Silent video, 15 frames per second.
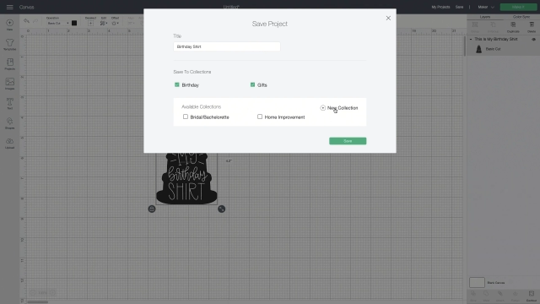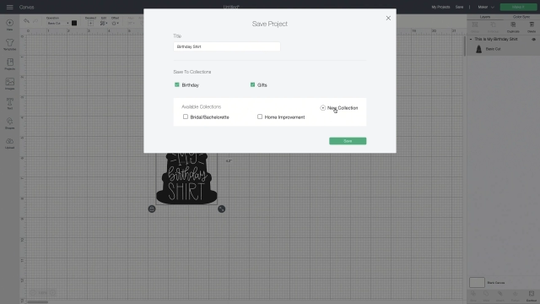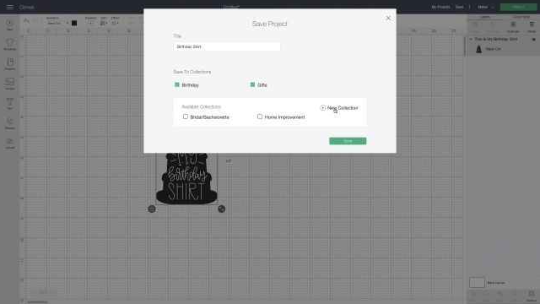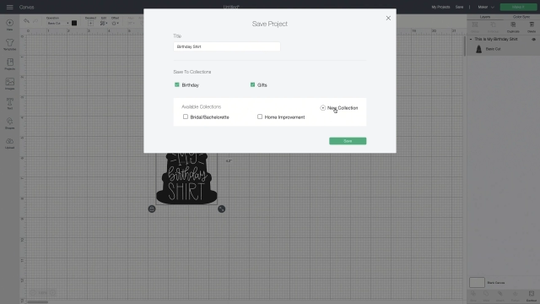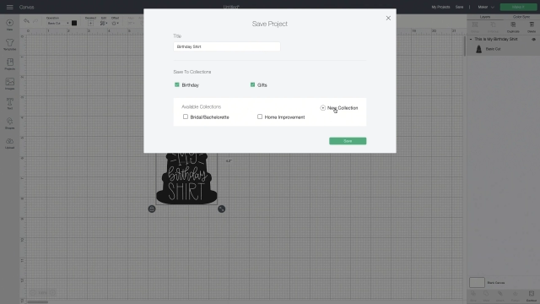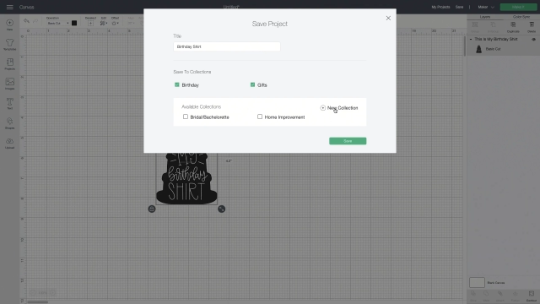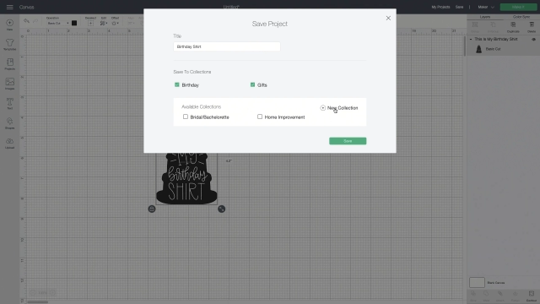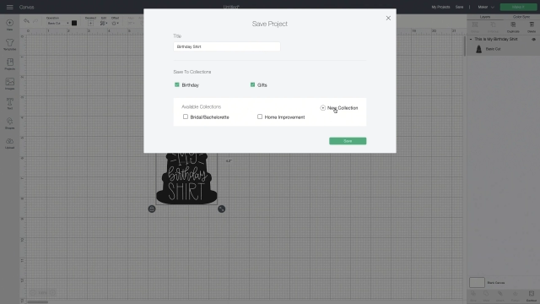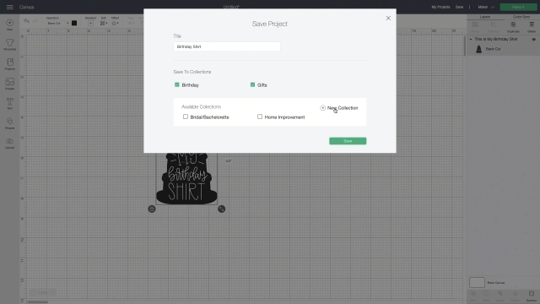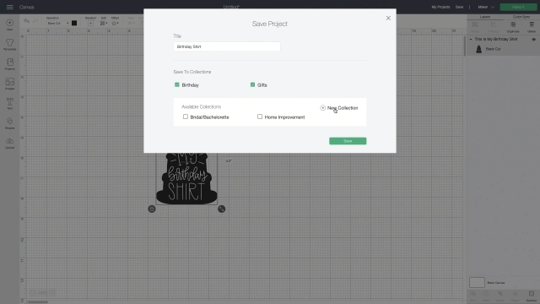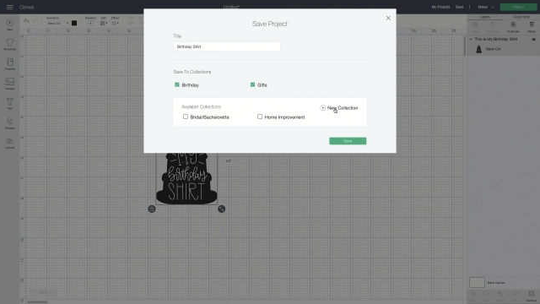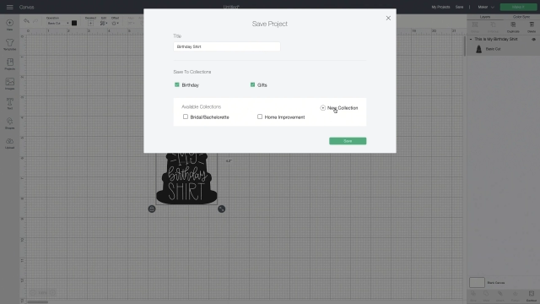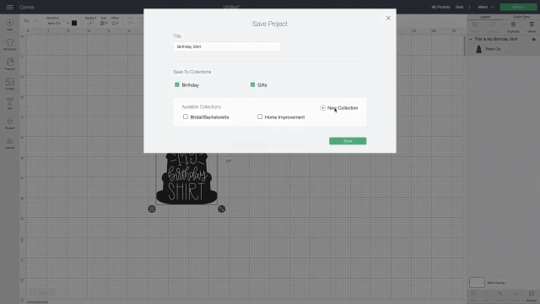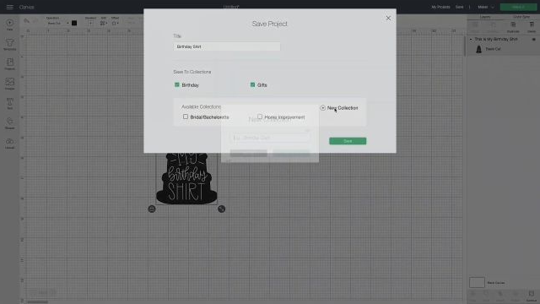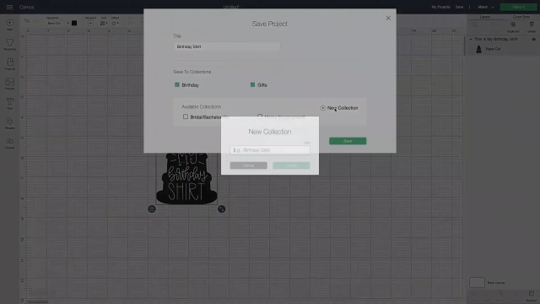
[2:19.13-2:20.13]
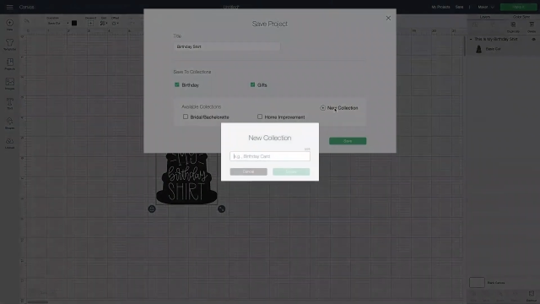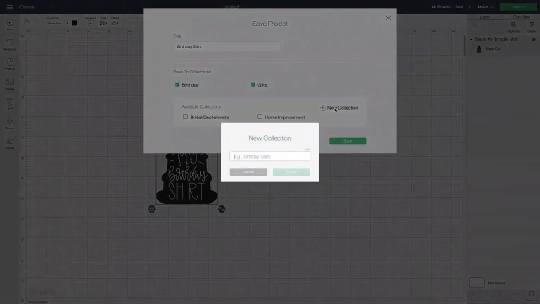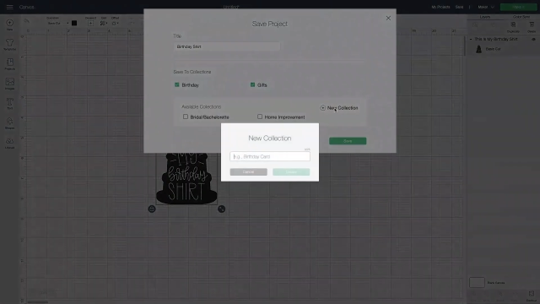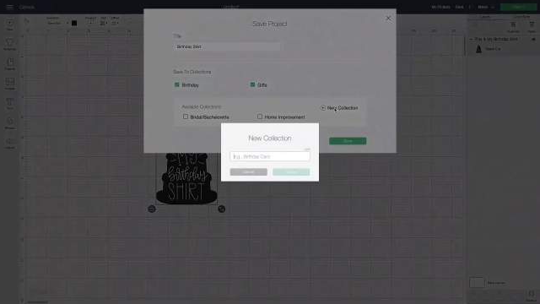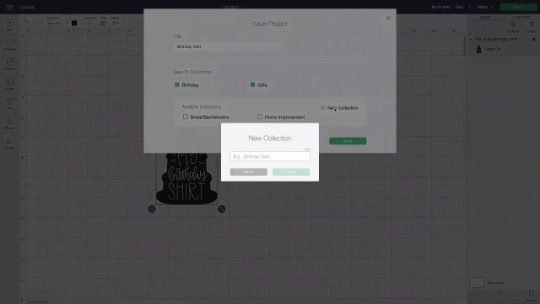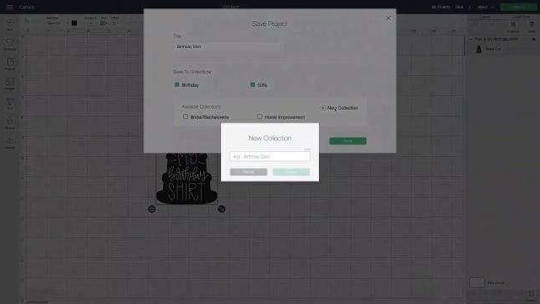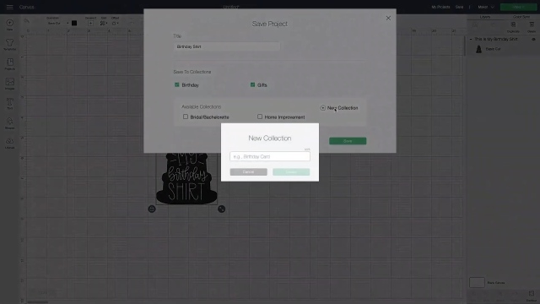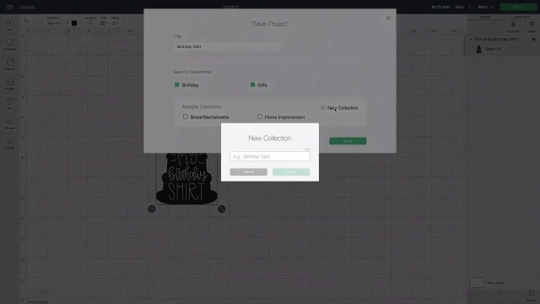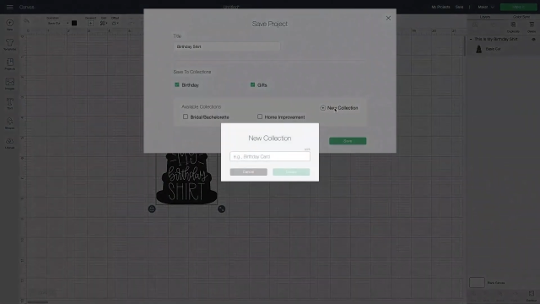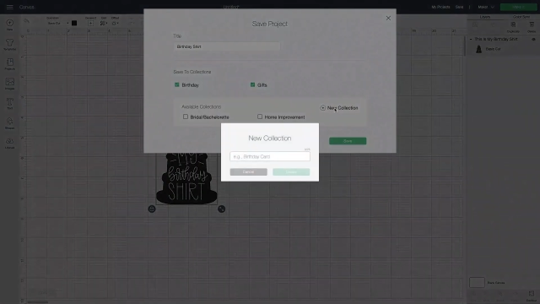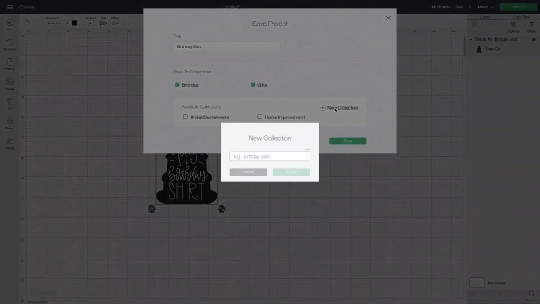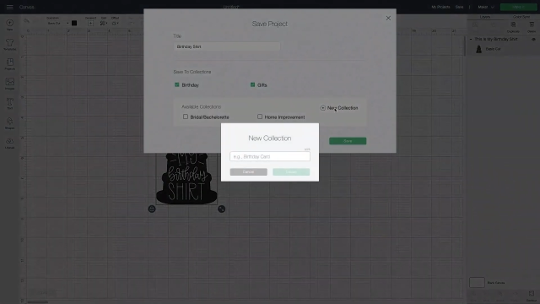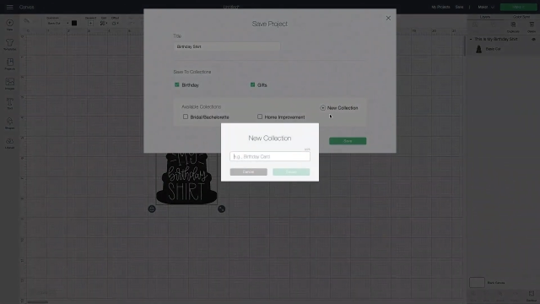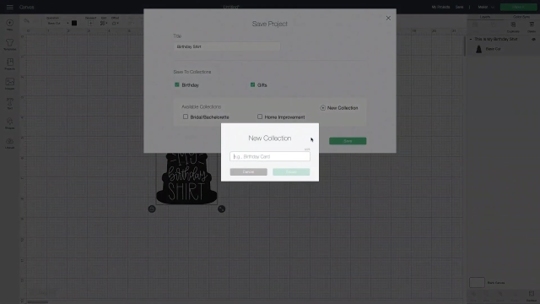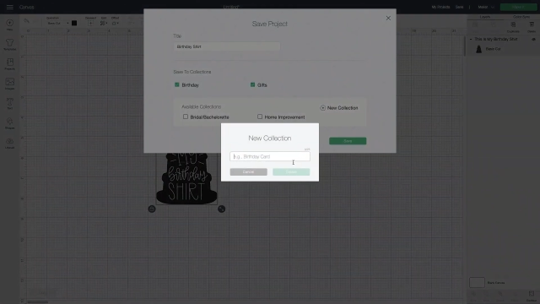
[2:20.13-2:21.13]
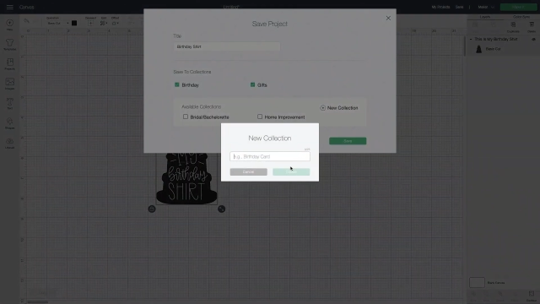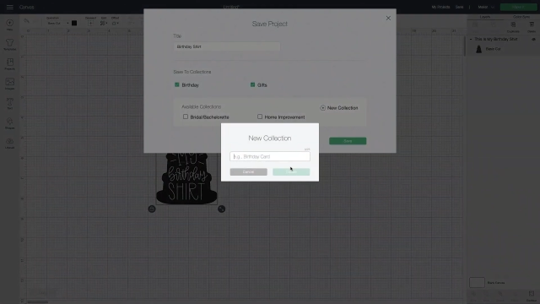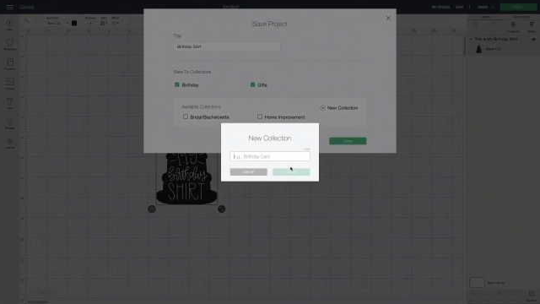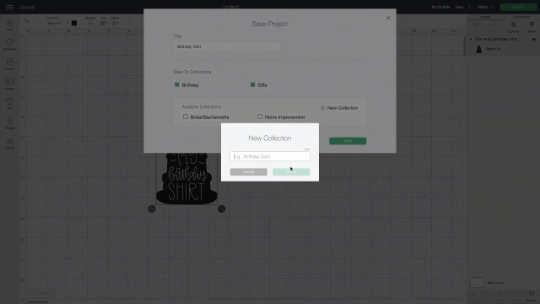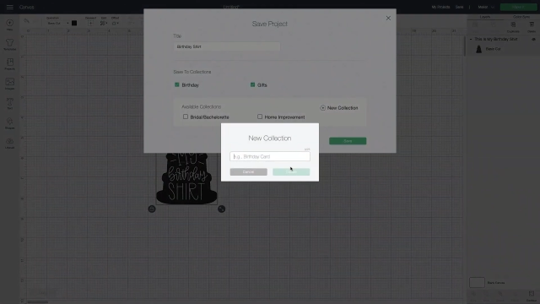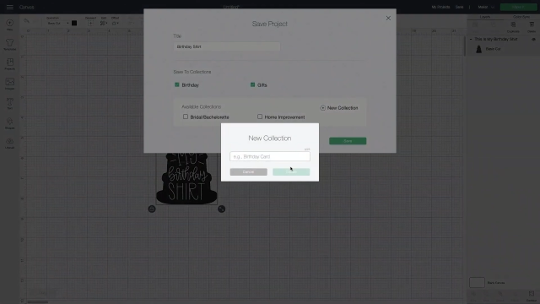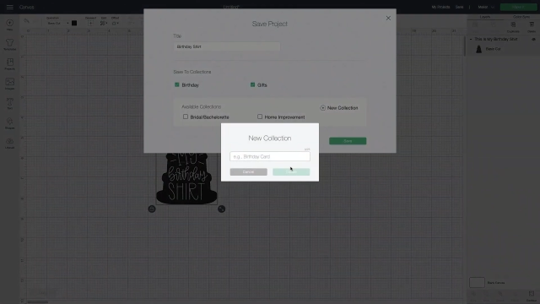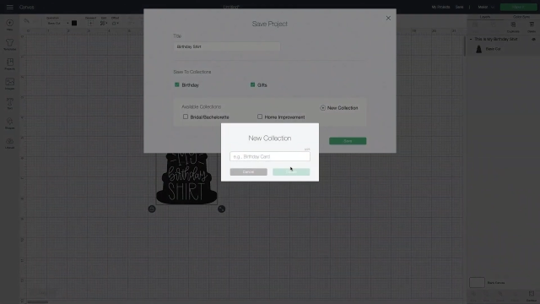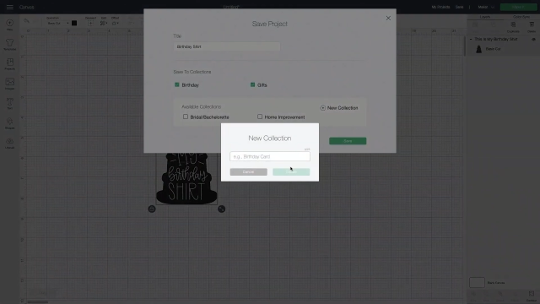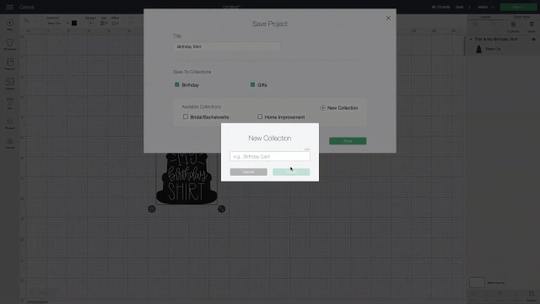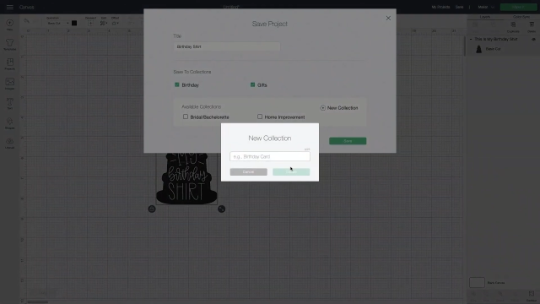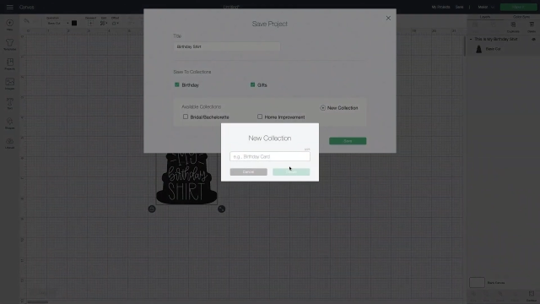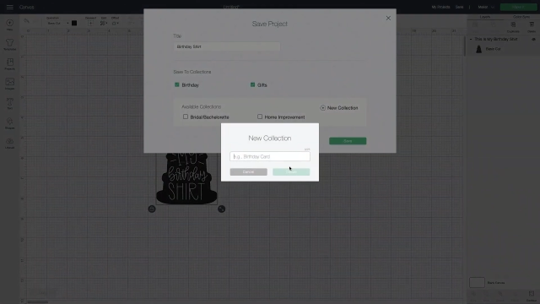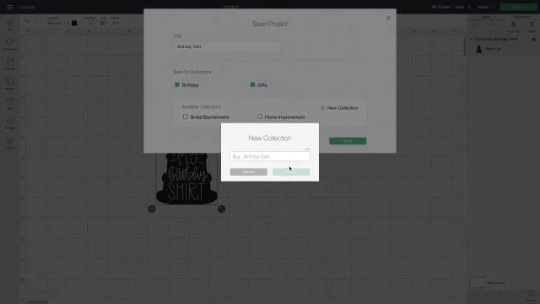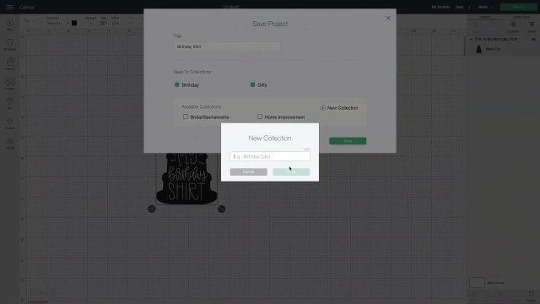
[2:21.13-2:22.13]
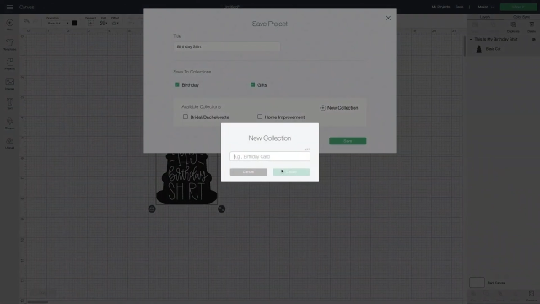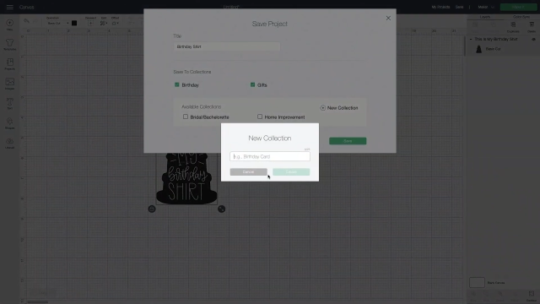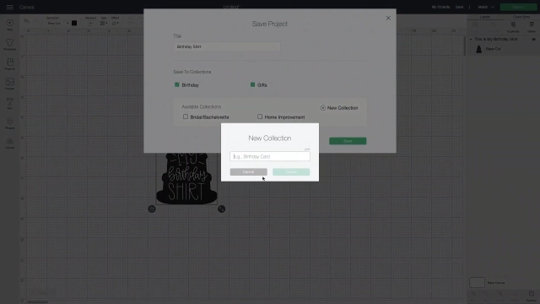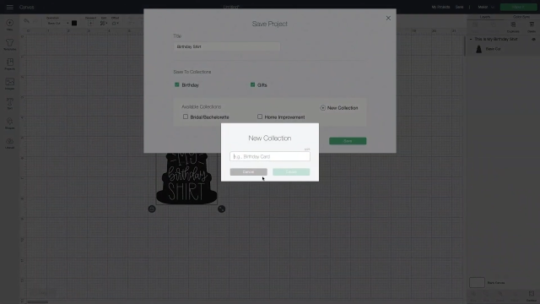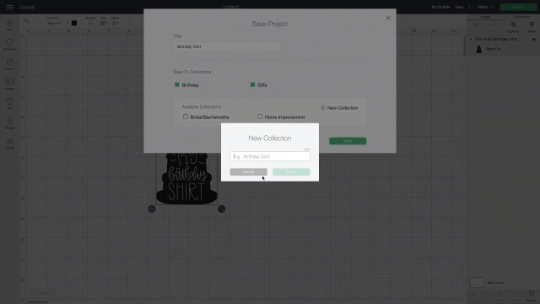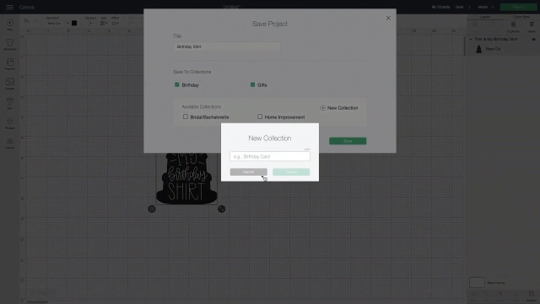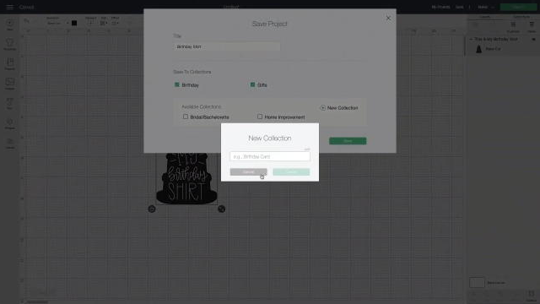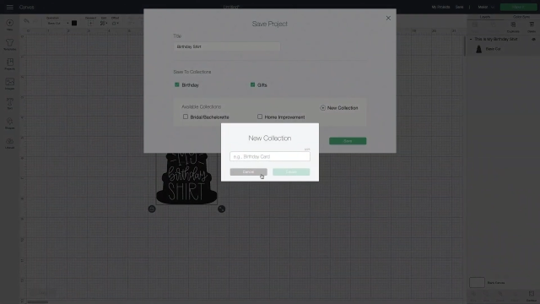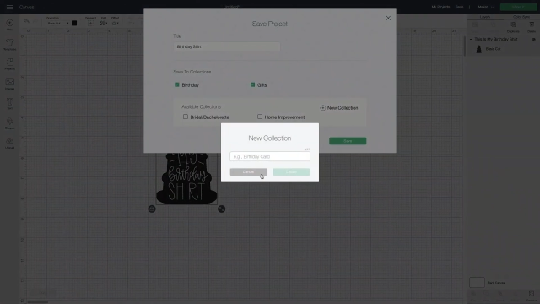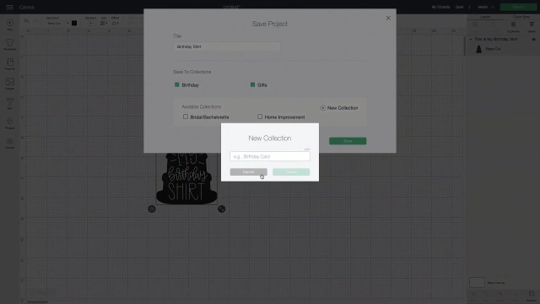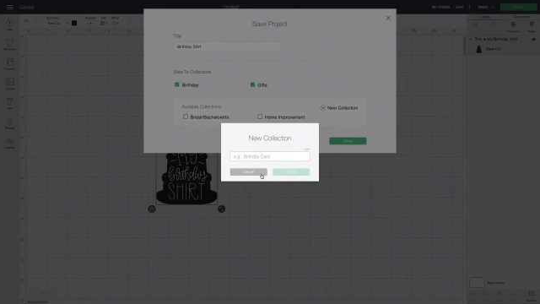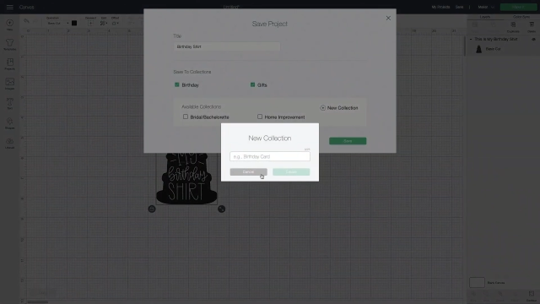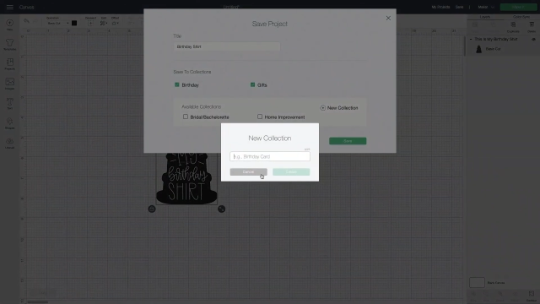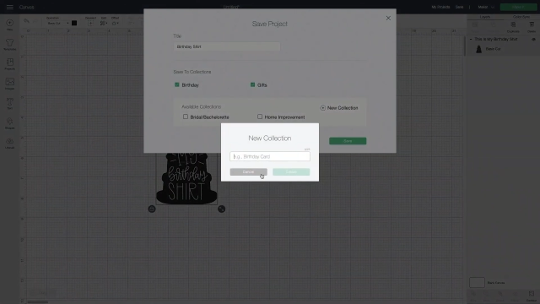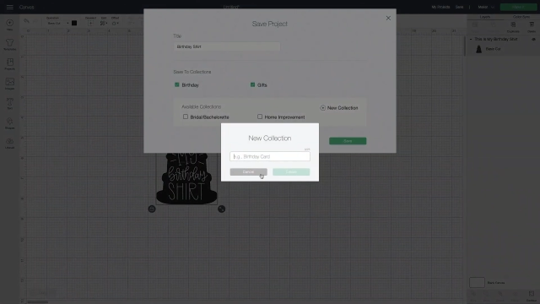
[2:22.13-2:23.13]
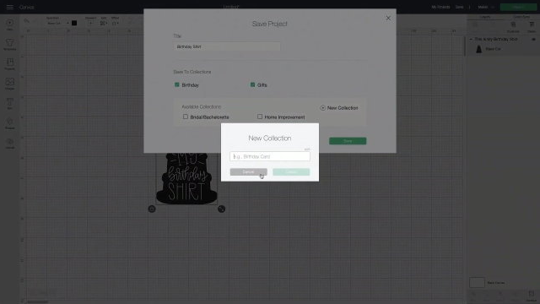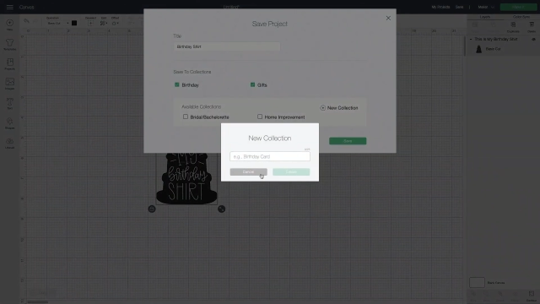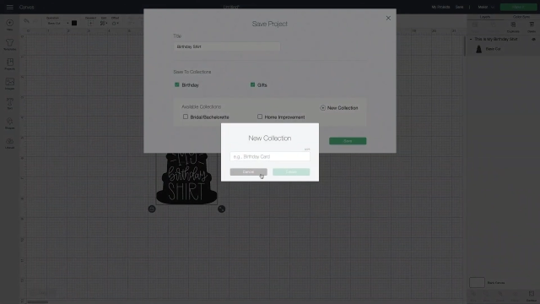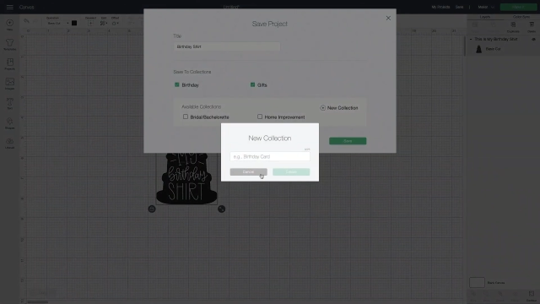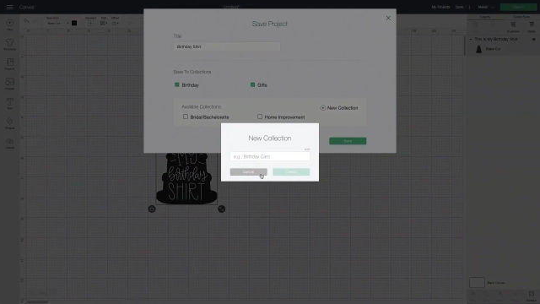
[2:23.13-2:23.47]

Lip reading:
(no speaker visible)